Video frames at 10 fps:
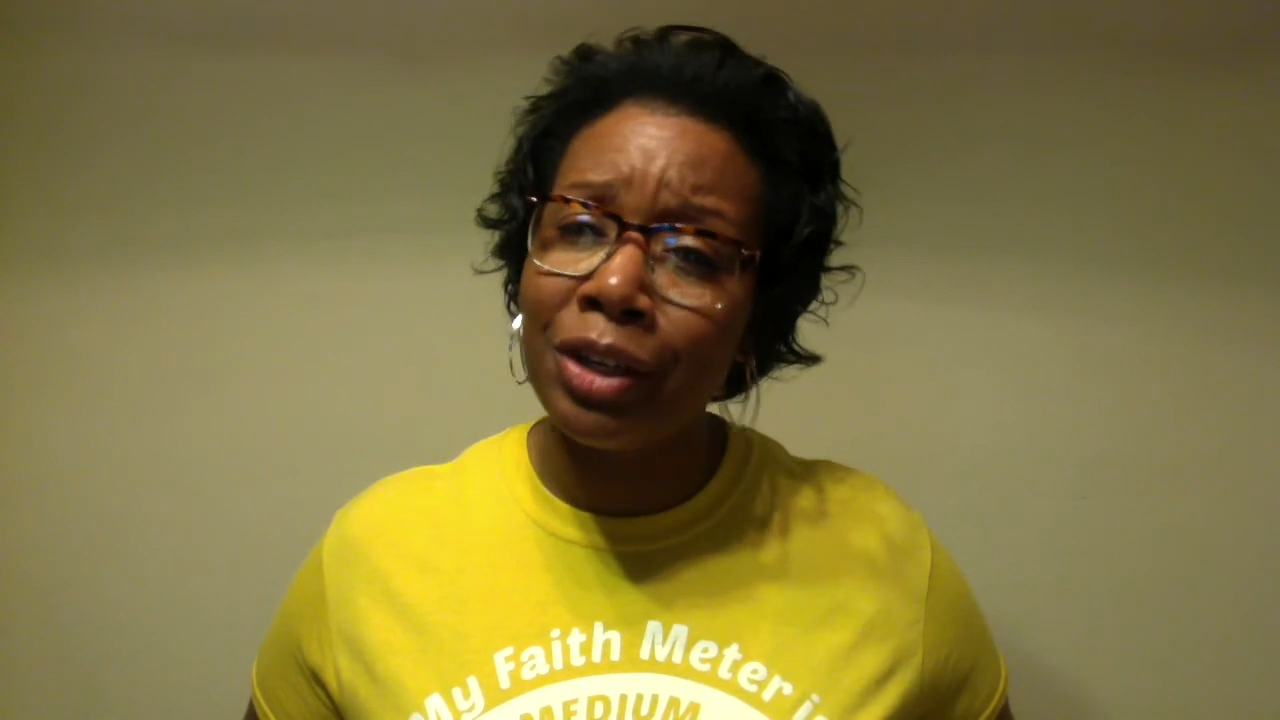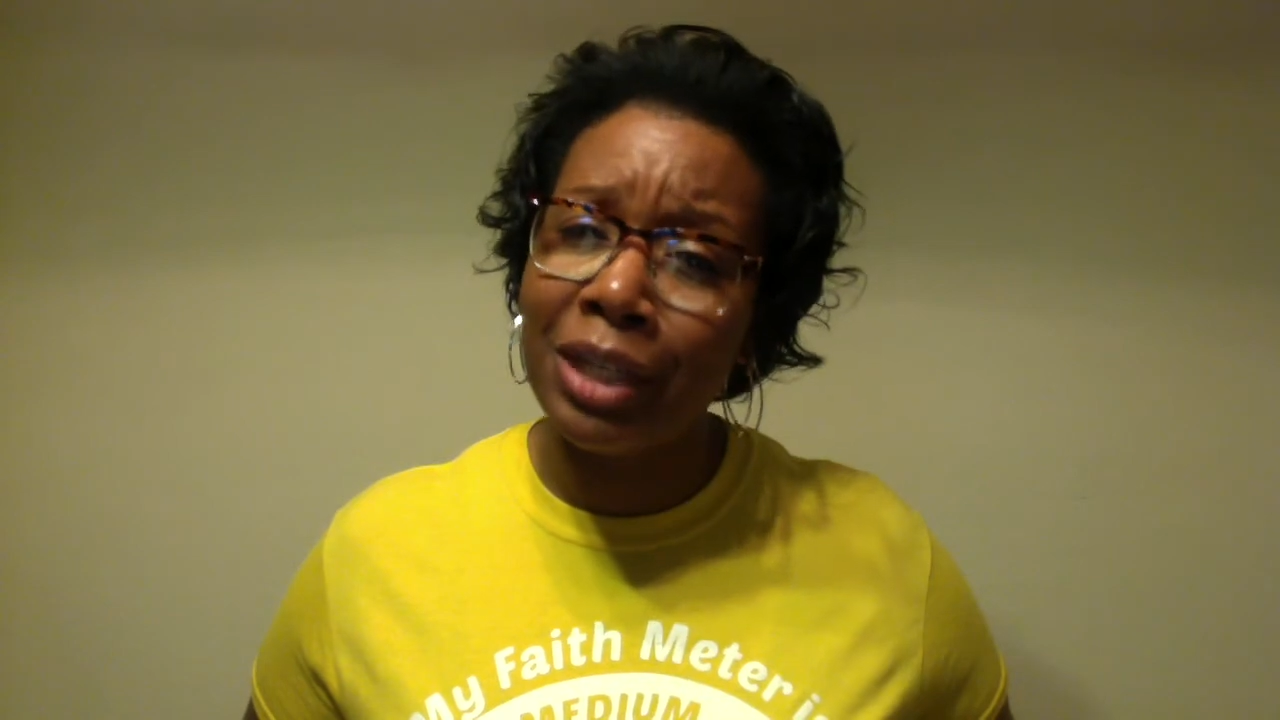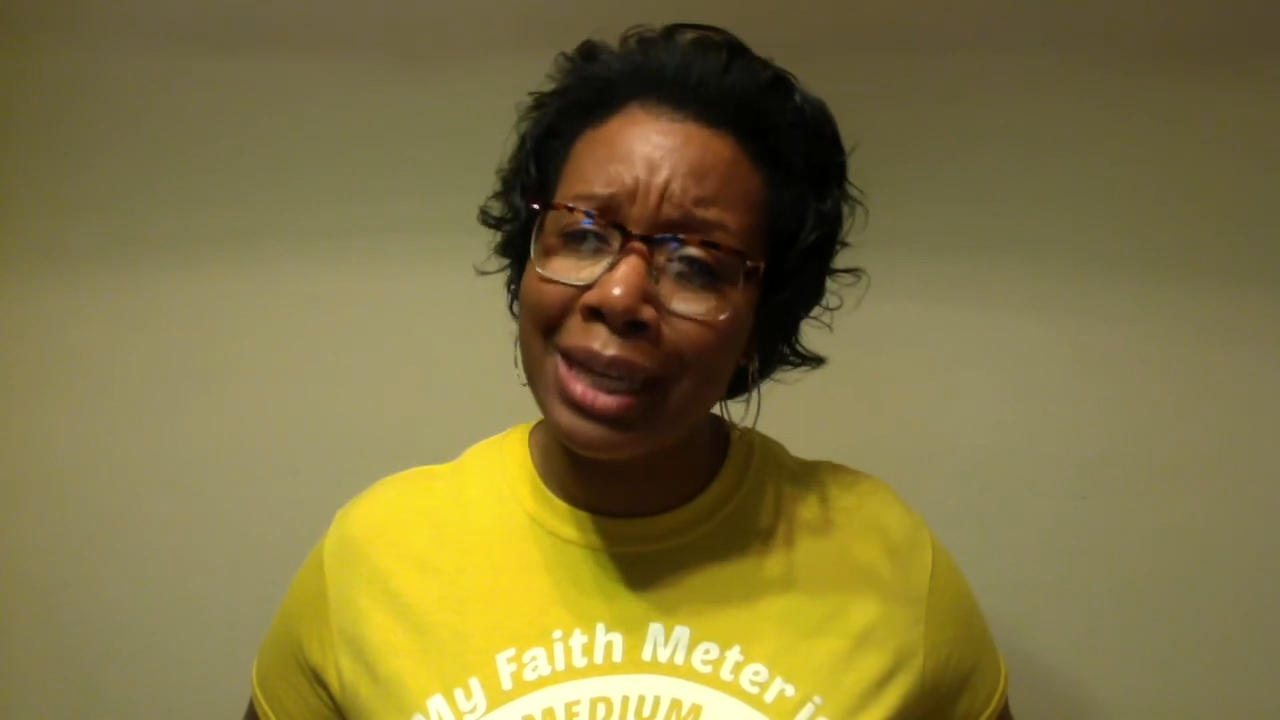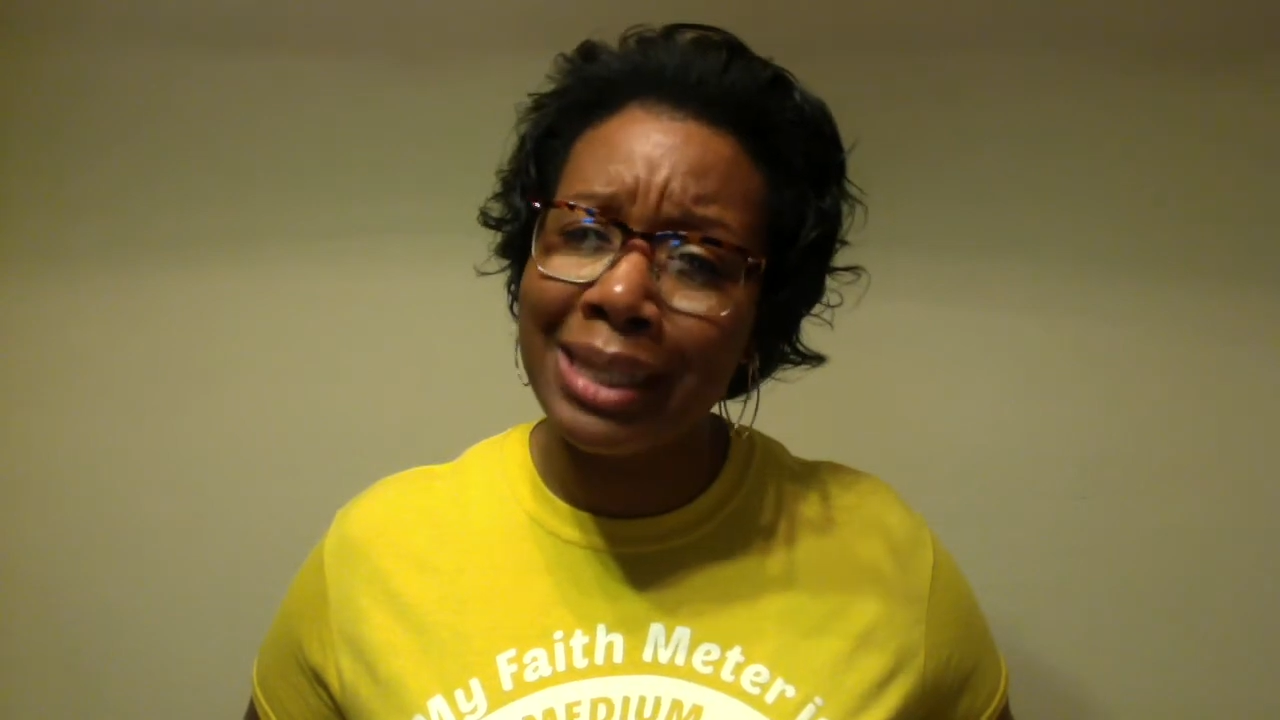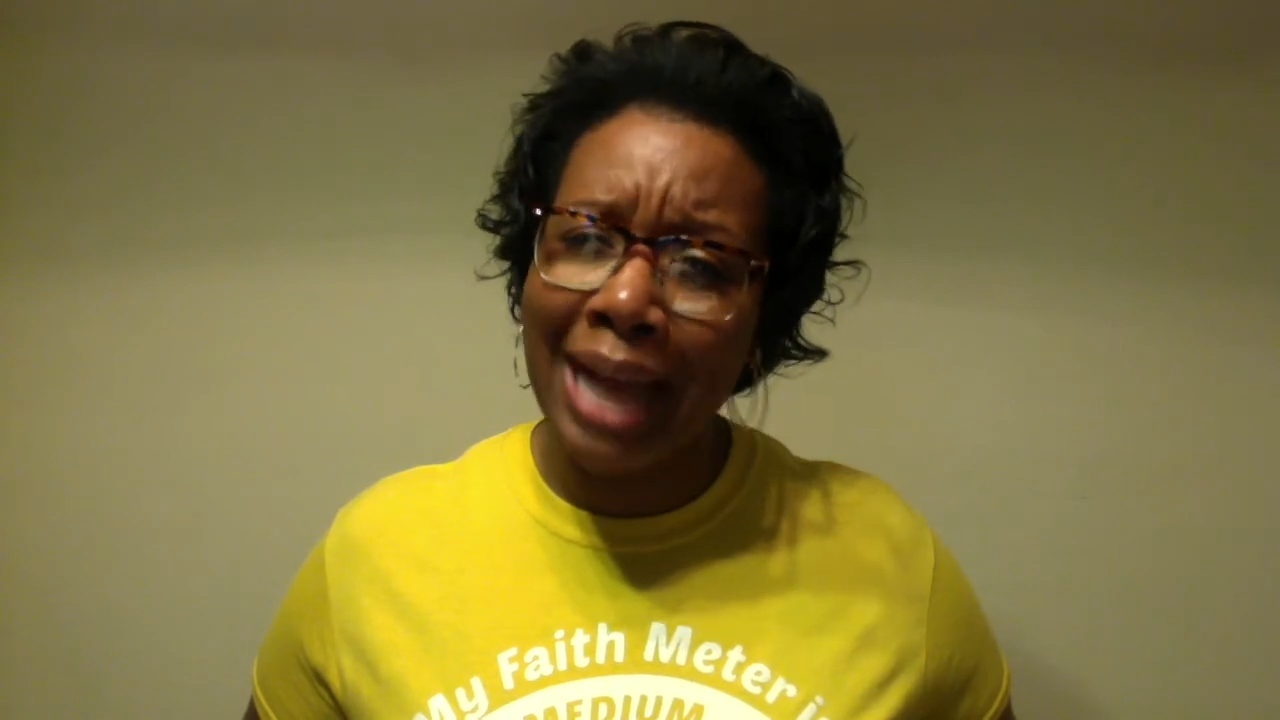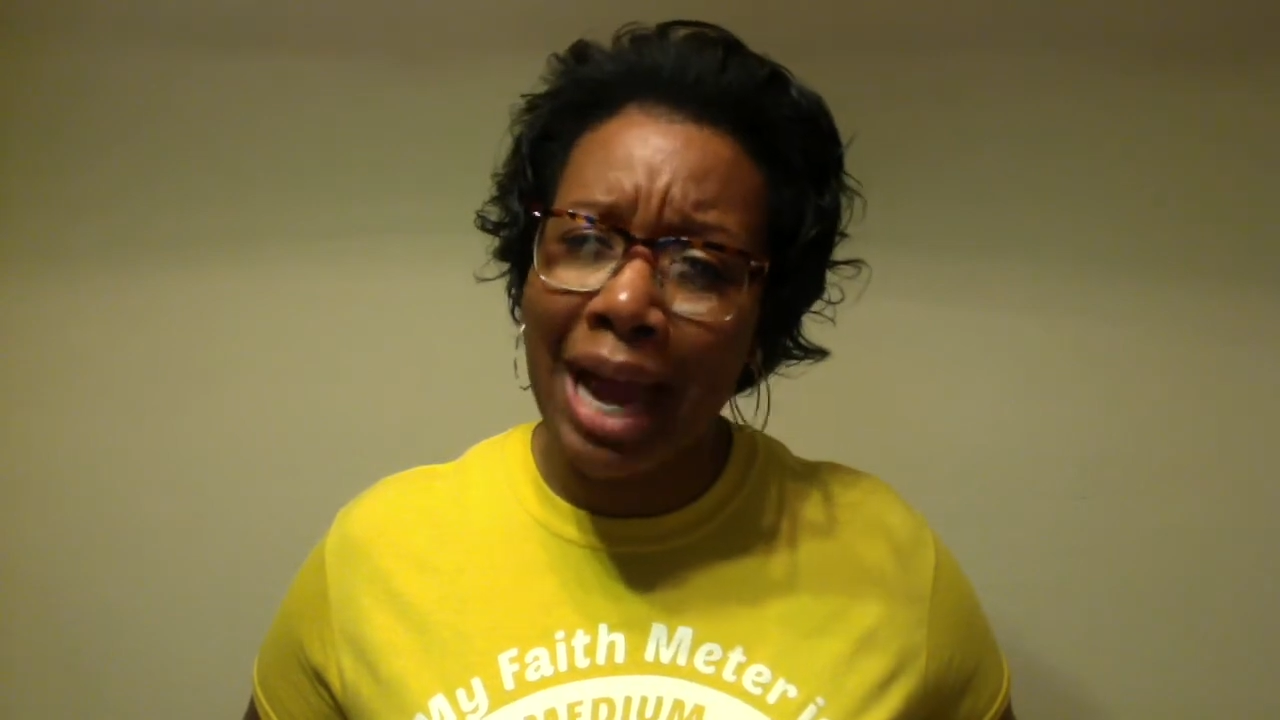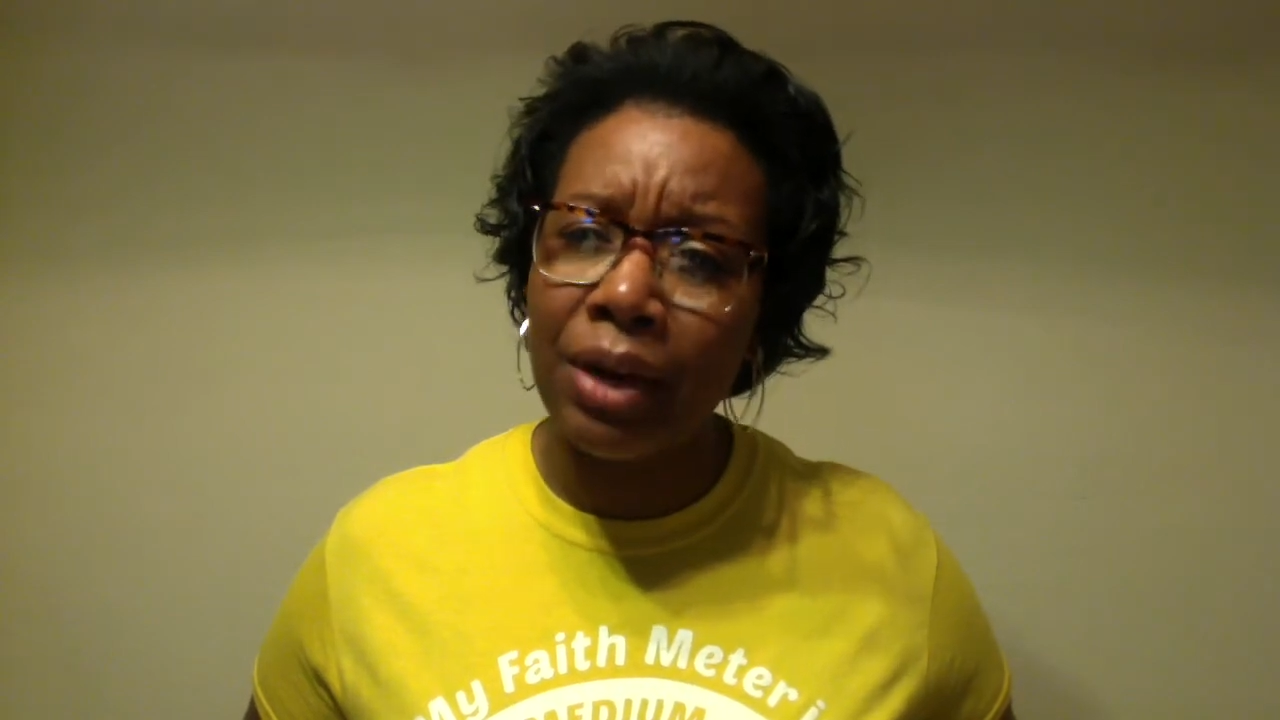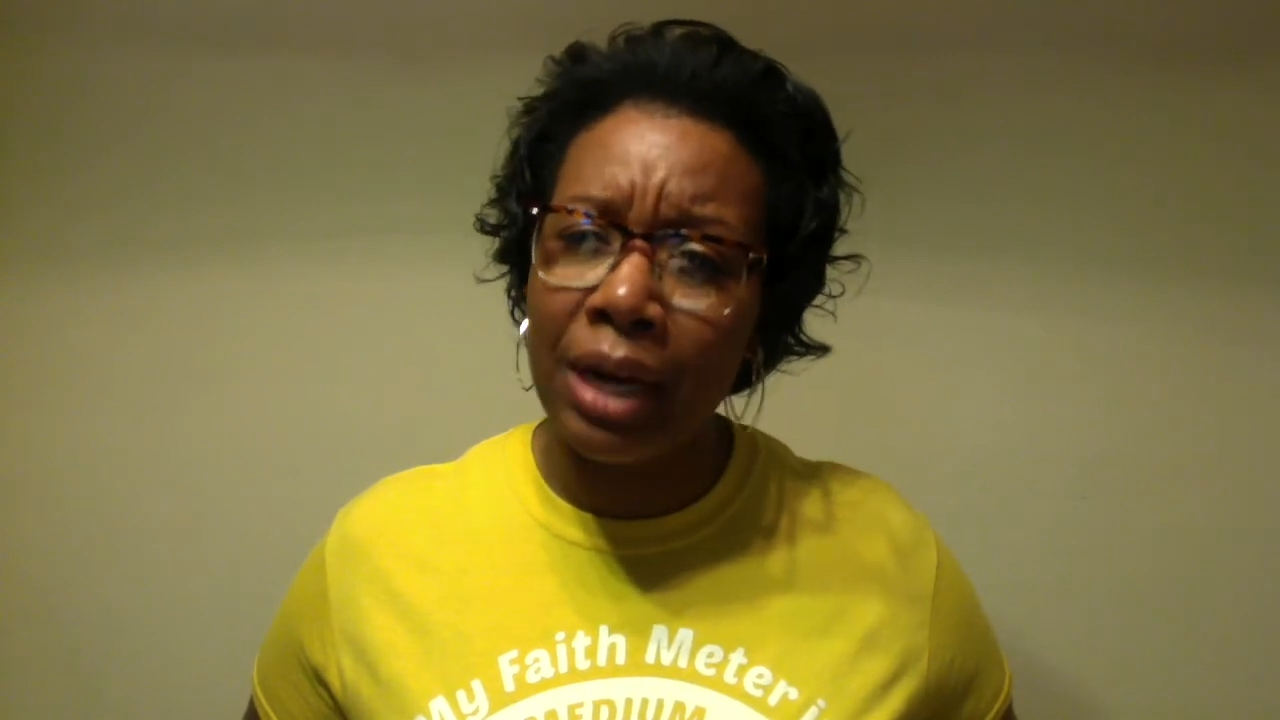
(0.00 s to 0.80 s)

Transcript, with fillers: just out